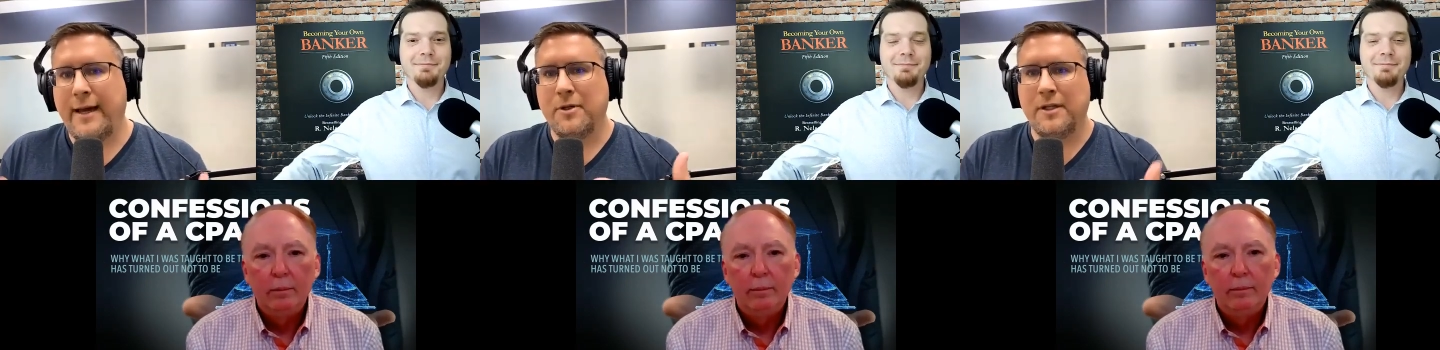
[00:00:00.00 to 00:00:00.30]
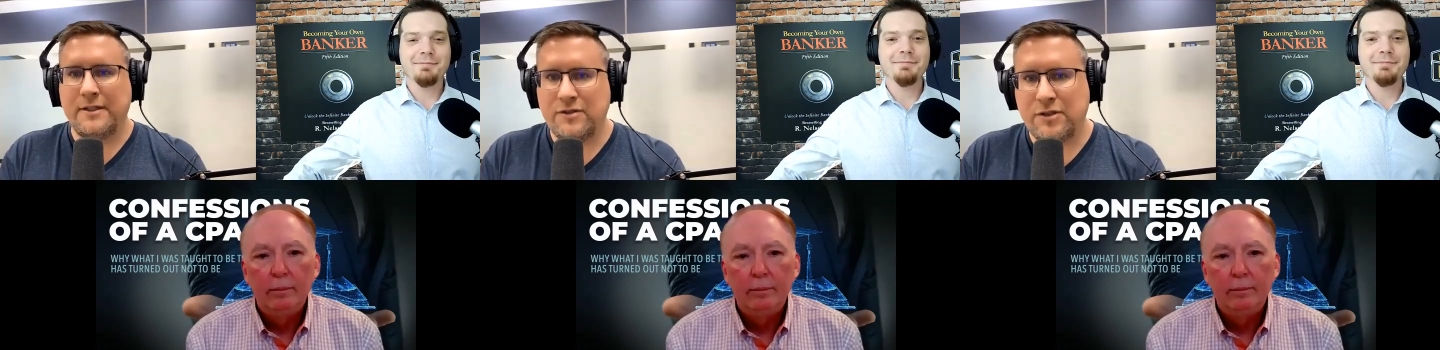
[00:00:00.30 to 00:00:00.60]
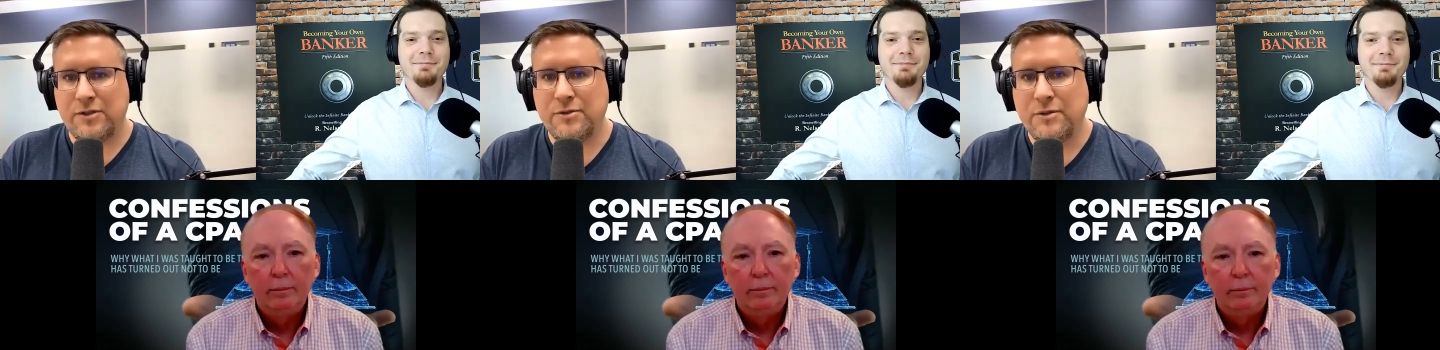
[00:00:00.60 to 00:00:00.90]
Speaker 1: capital
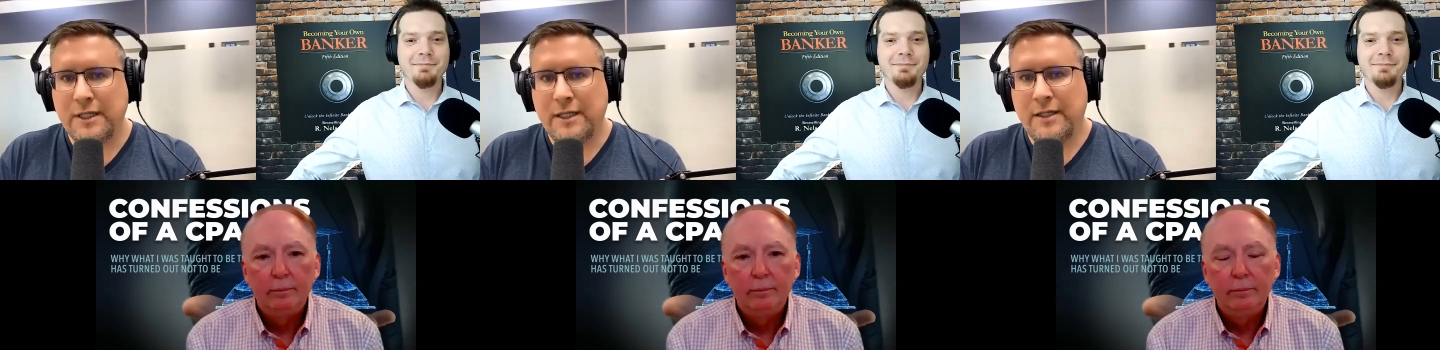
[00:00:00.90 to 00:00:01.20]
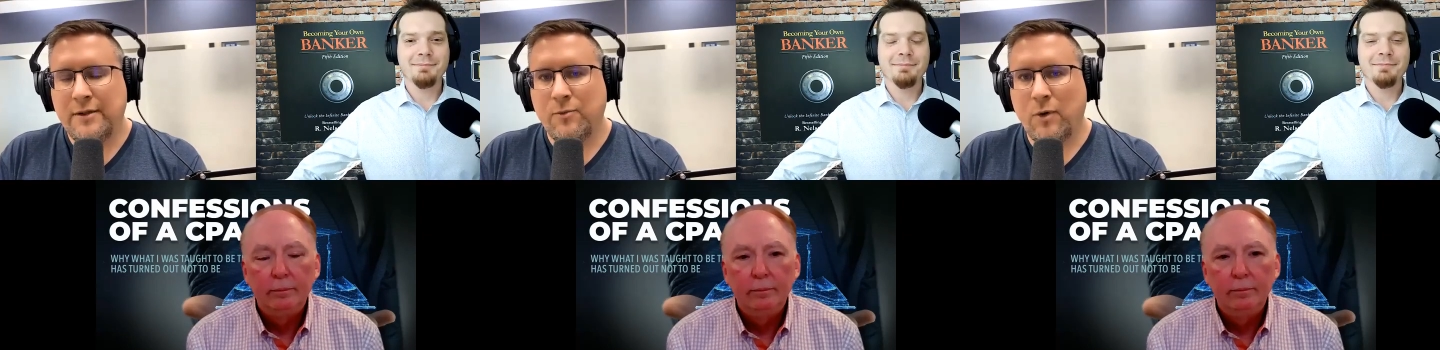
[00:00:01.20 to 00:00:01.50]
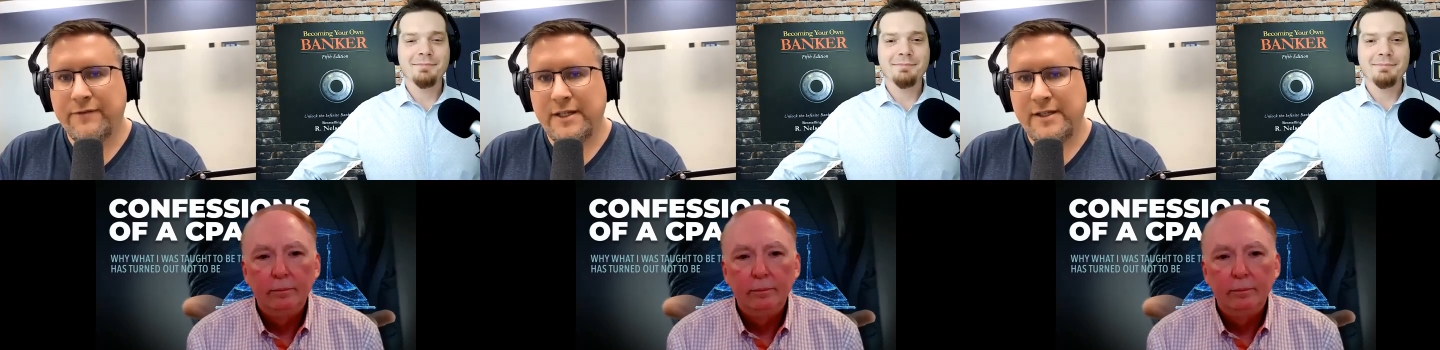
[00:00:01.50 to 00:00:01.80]
into
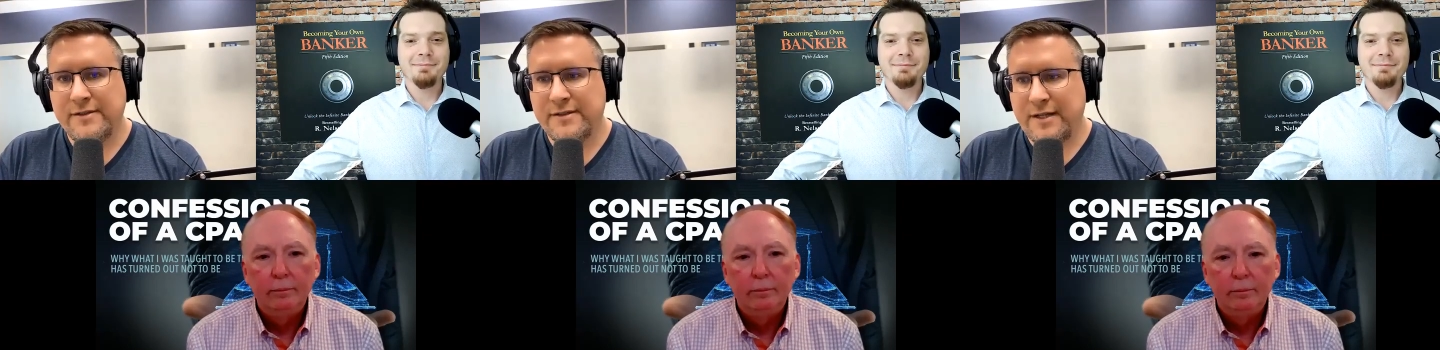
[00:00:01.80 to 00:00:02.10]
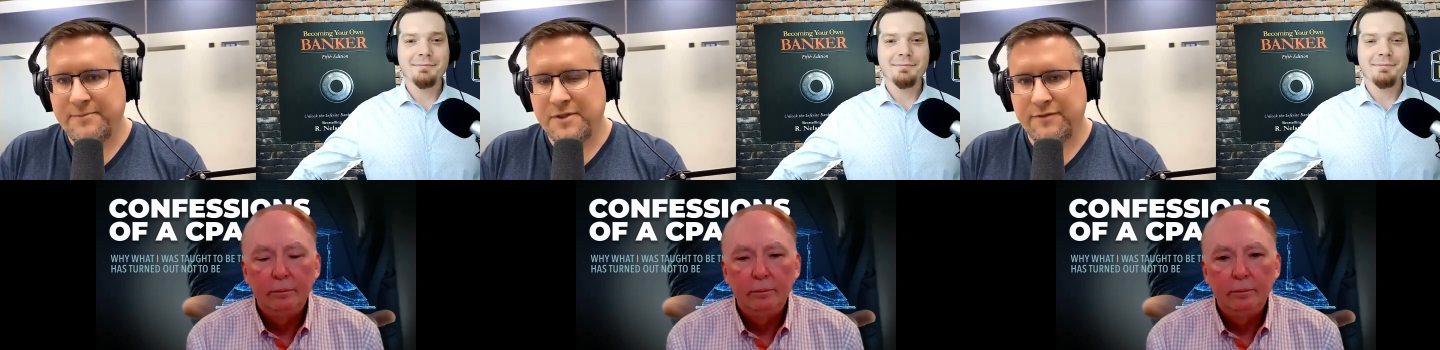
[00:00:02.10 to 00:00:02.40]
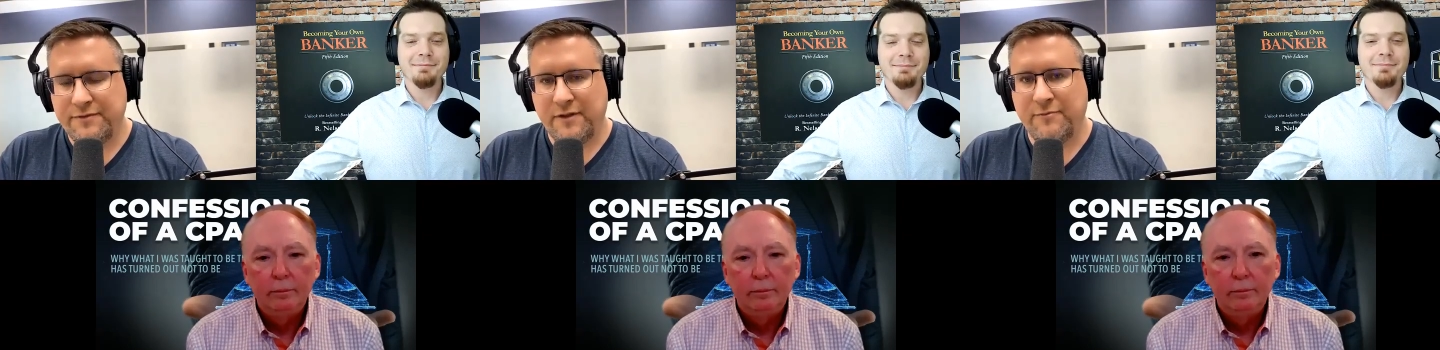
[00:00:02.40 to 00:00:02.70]
one of these
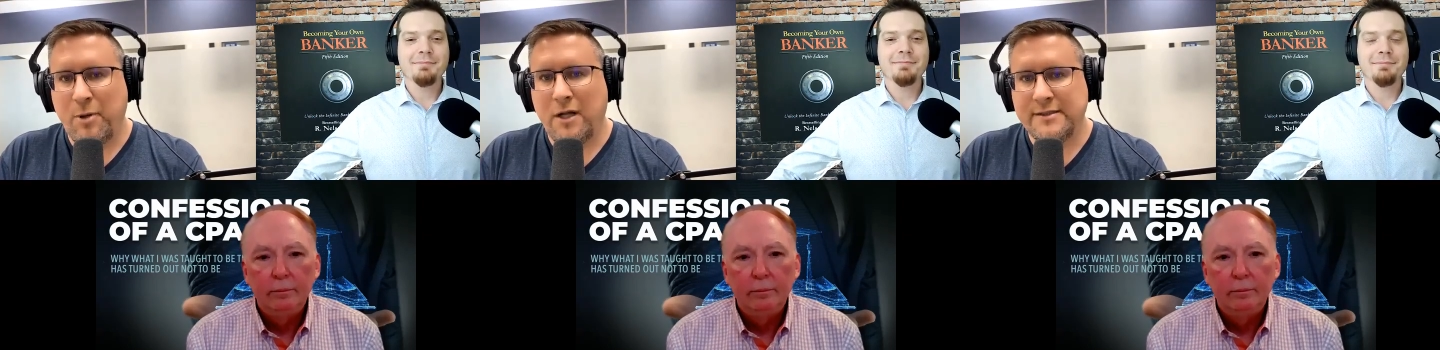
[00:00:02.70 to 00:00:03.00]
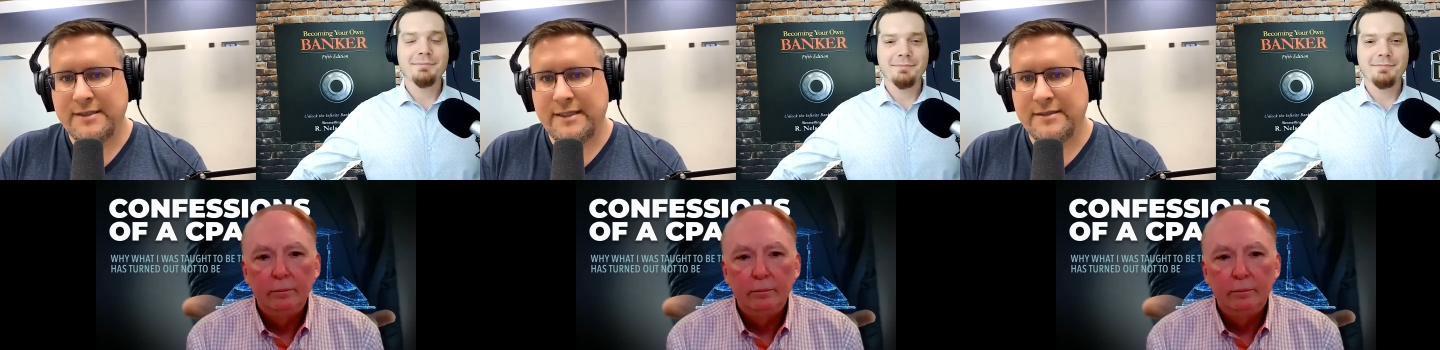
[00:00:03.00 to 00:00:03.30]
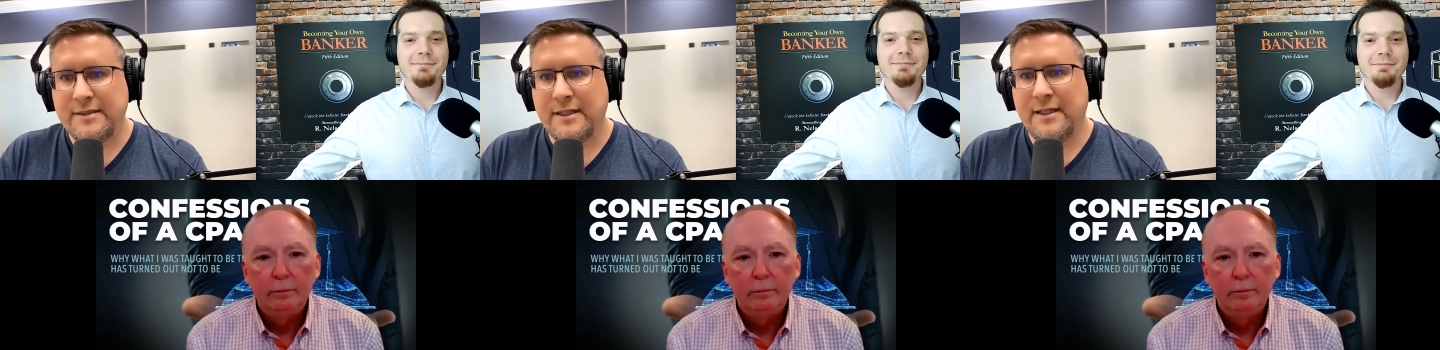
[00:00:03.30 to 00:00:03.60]
types of of
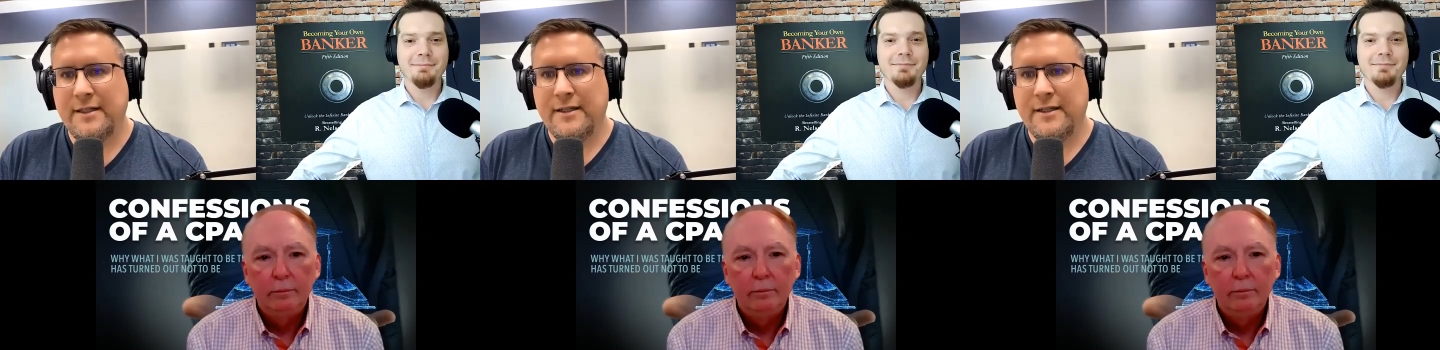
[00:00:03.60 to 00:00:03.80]
policies